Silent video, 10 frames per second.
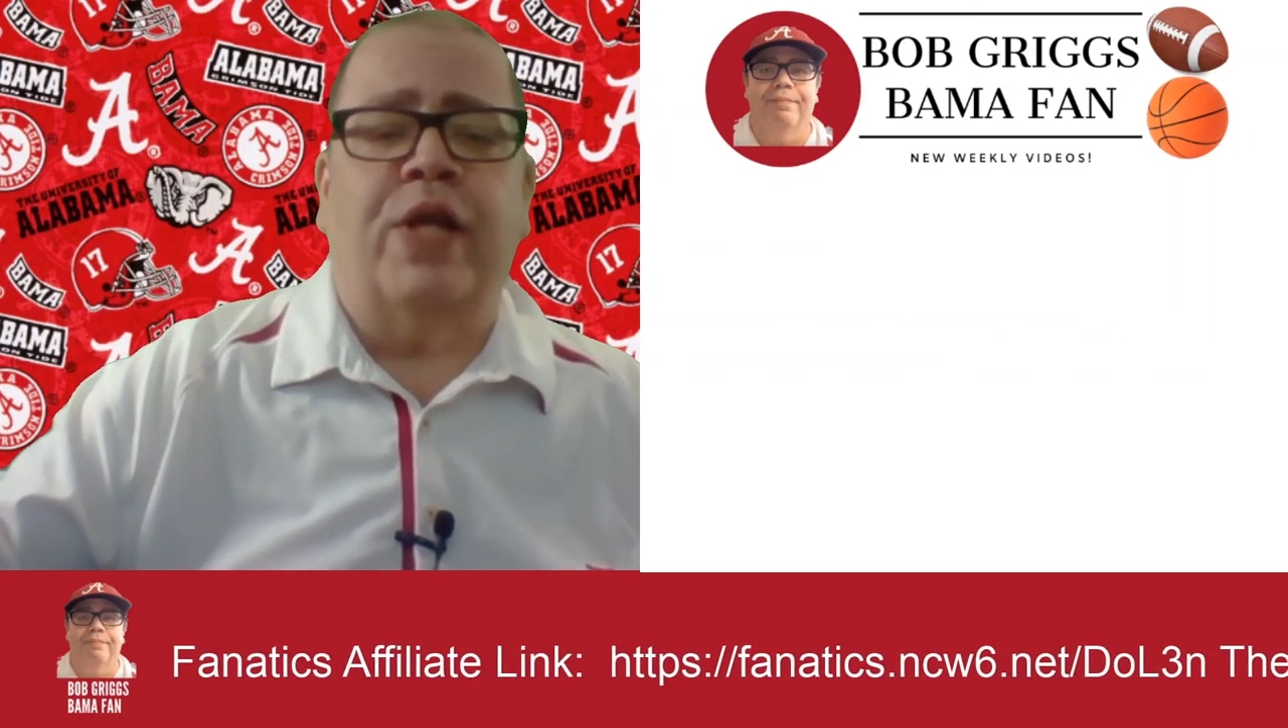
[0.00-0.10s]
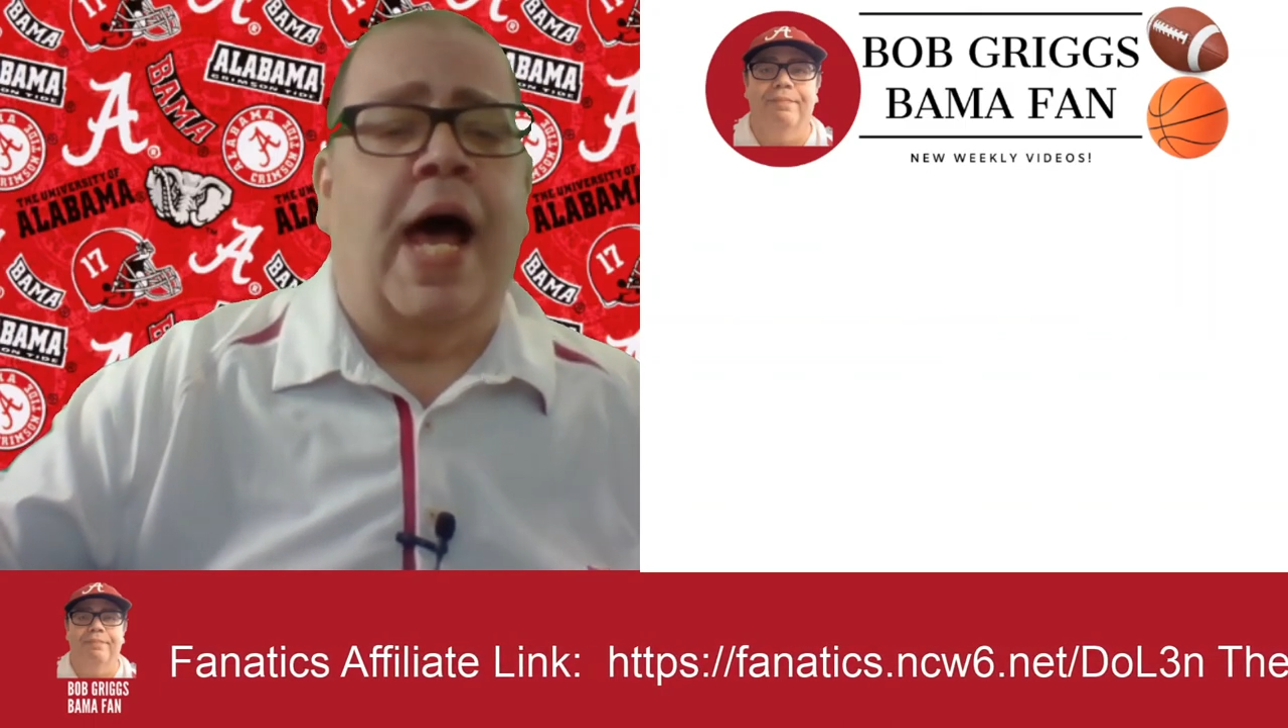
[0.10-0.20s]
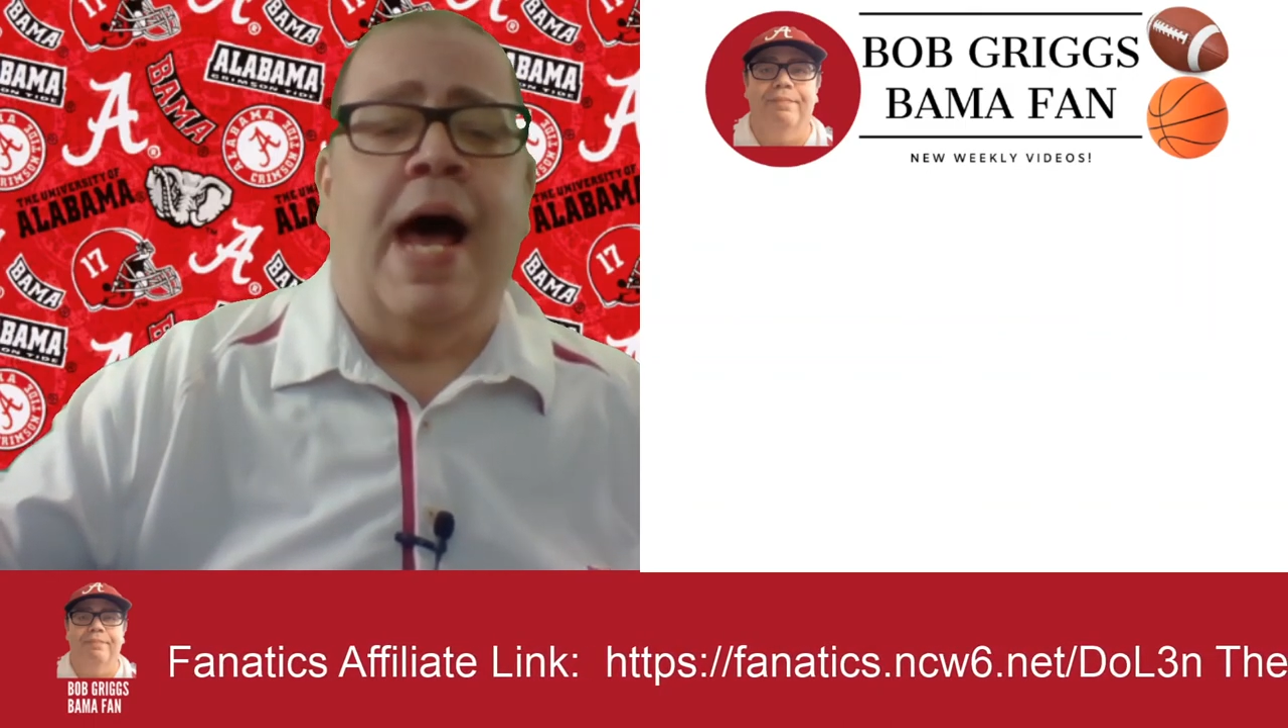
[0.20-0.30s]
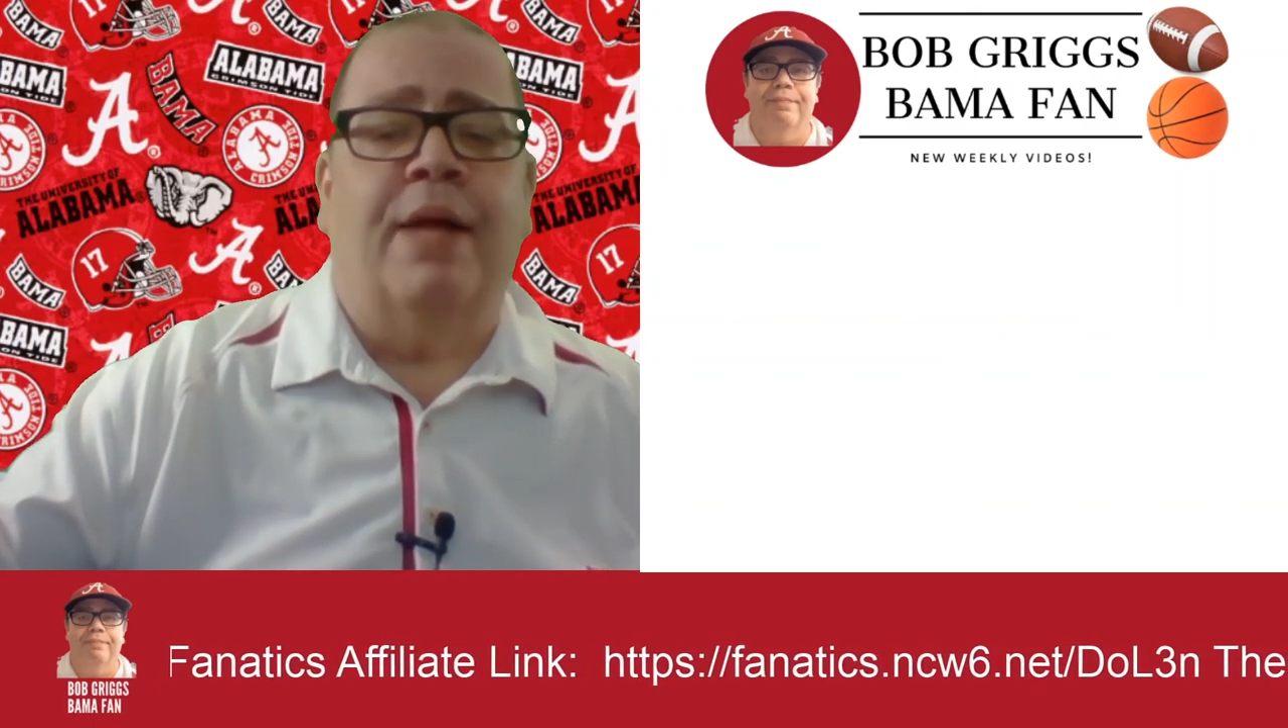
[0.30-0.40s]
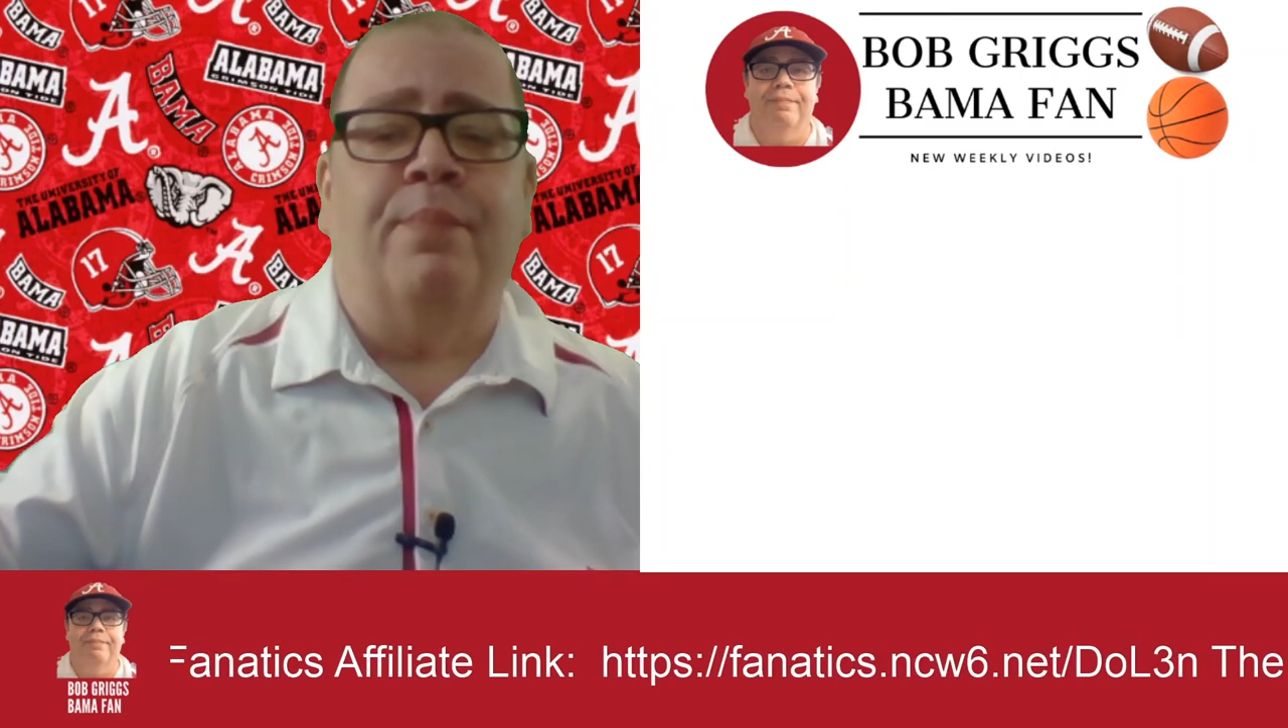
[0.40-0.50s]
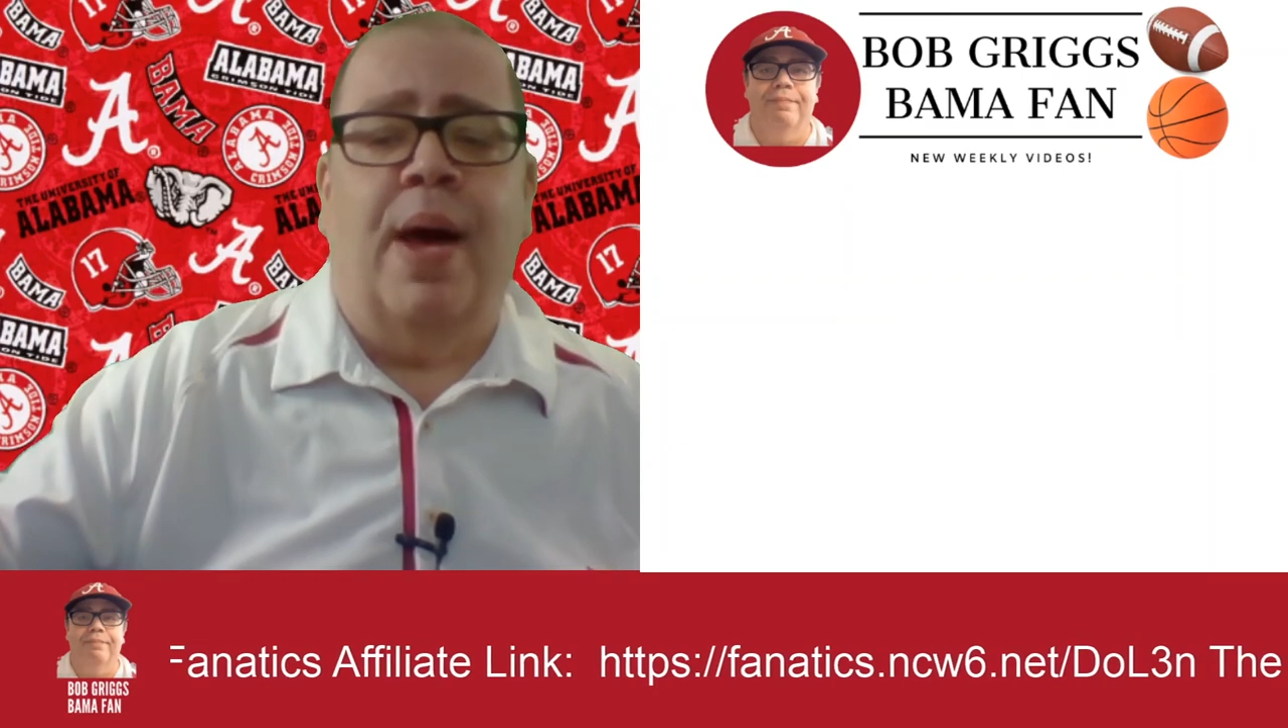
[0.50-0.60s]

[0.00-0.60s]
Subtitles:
Tide,